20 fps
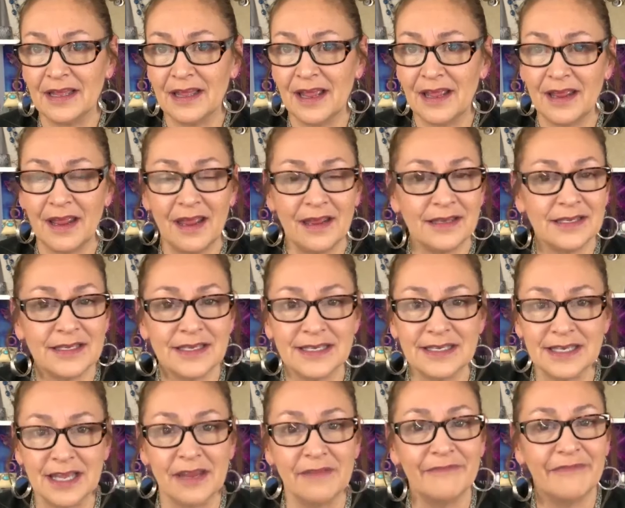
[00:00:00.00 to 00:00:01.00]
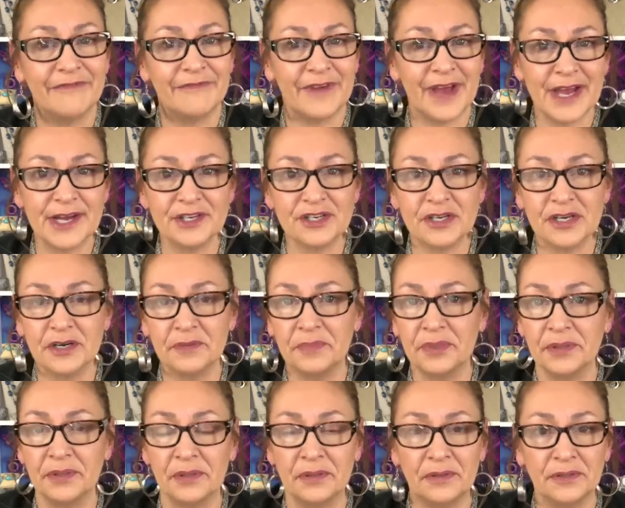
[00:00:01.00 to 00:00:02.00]
it's the same
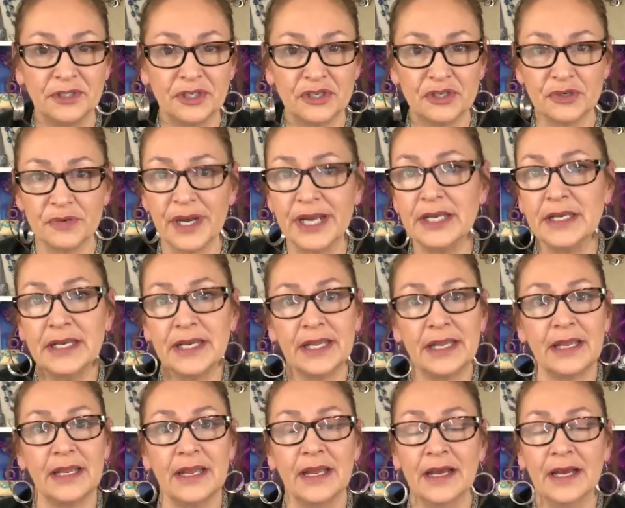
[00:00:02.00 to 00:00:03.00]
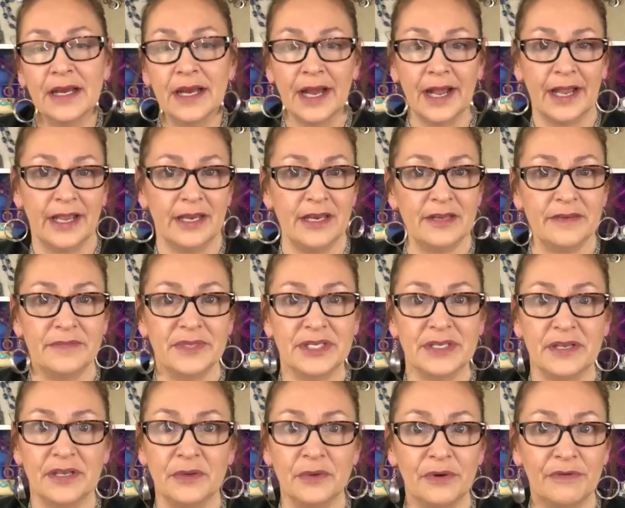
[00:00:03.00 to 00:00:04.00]
fashionable, trendy items
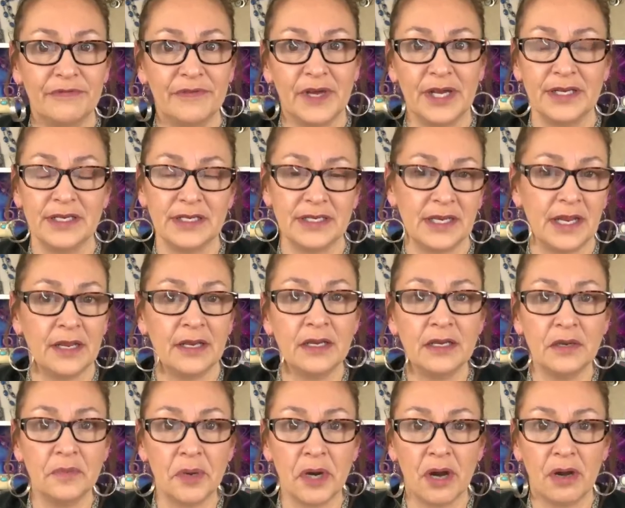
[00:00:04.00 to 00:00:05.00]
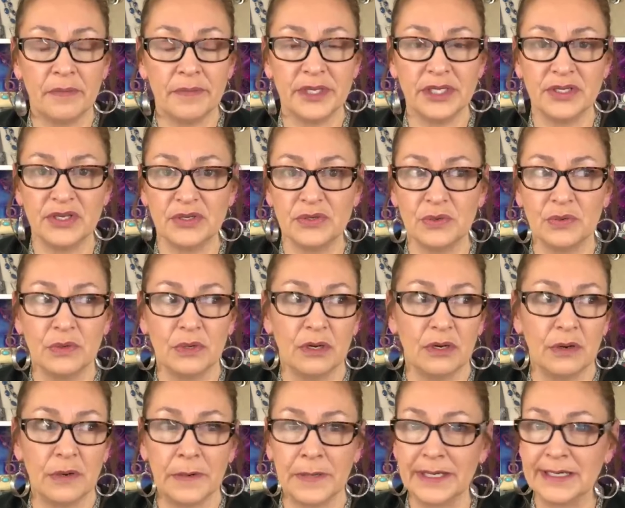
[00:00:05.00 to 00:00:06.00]
that you will find in any department store
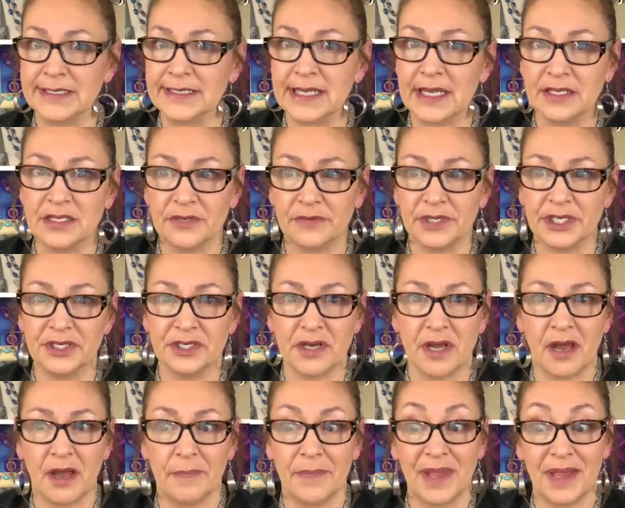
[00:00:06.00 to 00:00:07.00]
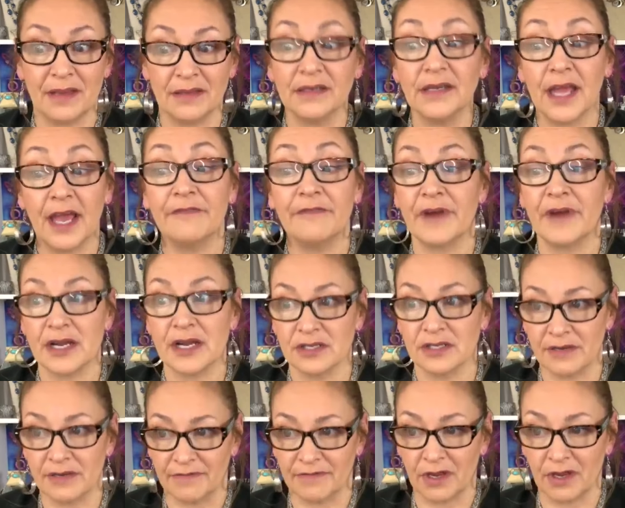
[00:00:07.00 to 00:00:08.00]
or accessory shop at a
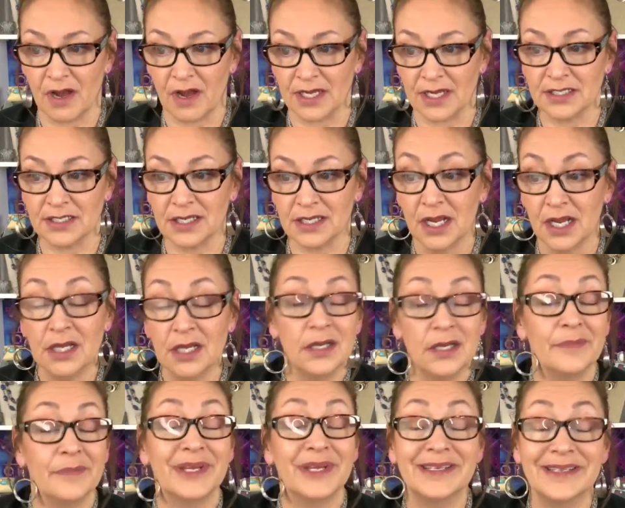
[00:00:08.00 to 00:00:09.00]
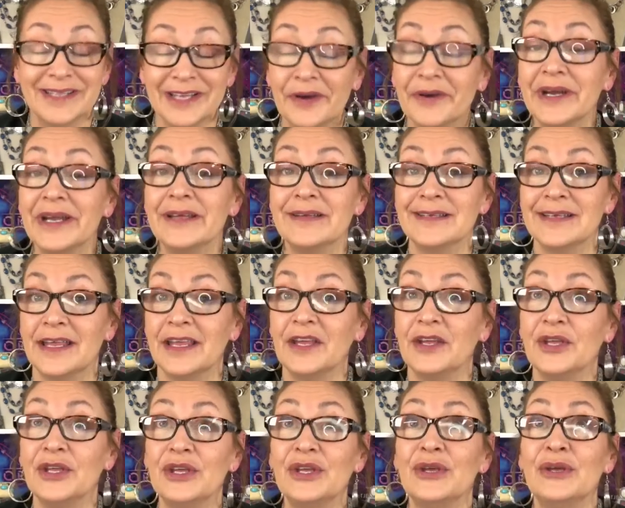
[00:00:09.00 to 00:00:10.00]
fraction of the cost because there is a
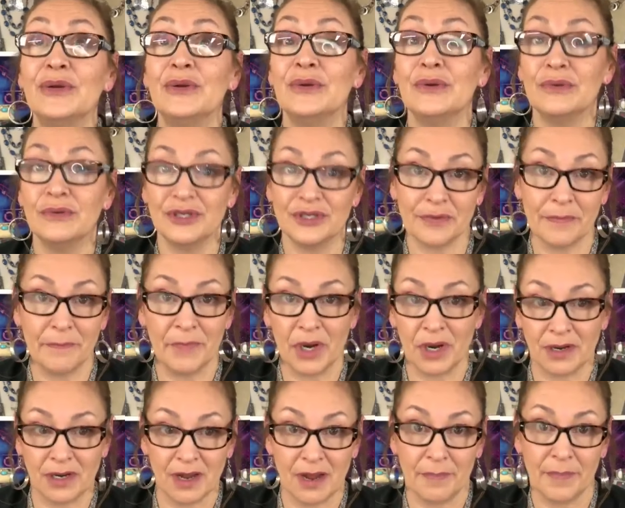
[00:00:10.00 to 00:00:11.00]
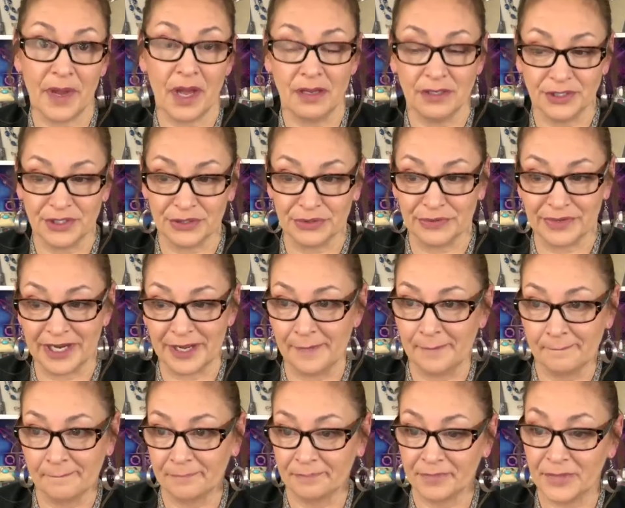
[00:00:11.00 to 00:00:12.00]
huge markup on jewelry.
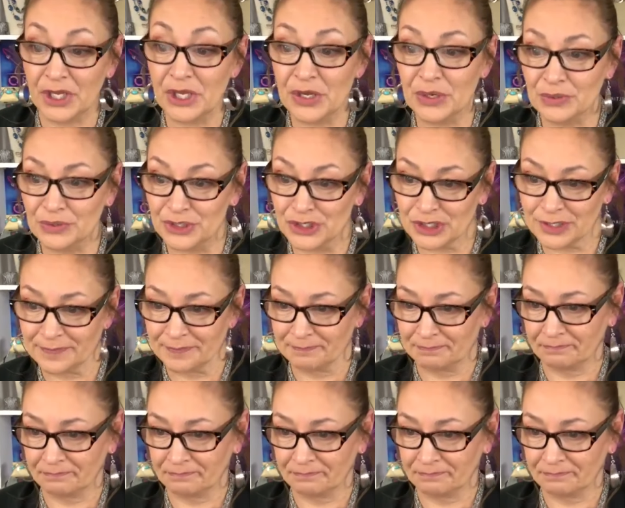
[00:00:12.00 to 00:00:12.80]
Huge.